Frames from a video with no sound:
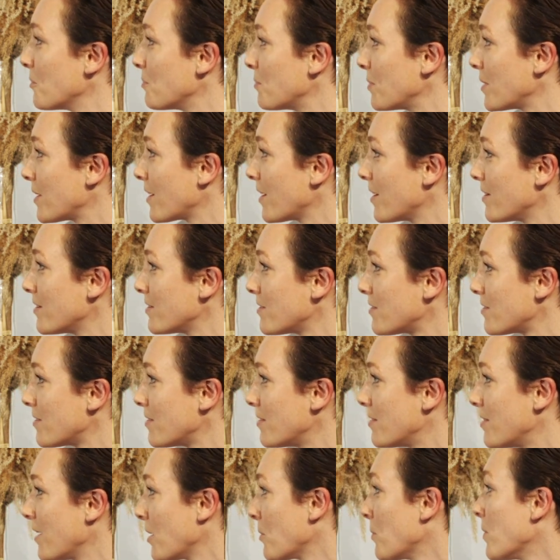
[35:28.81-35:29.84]
because
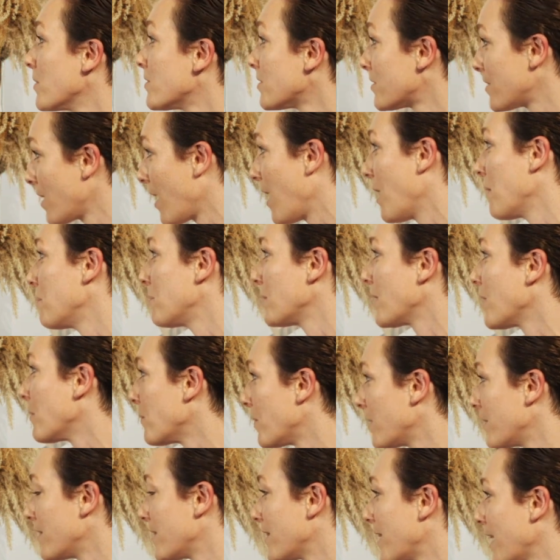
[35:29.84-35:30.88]
there was a top and I
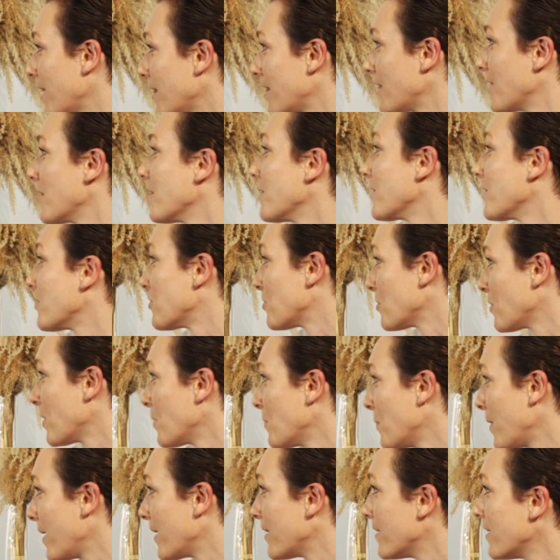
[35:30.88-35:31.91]
wanted to get there, and so I
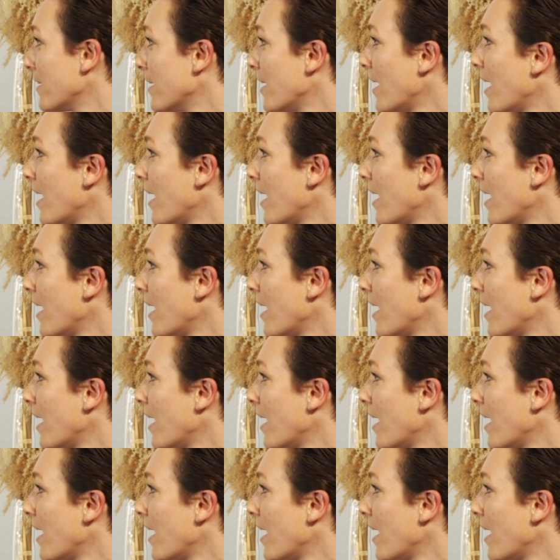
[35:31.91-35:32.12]
went.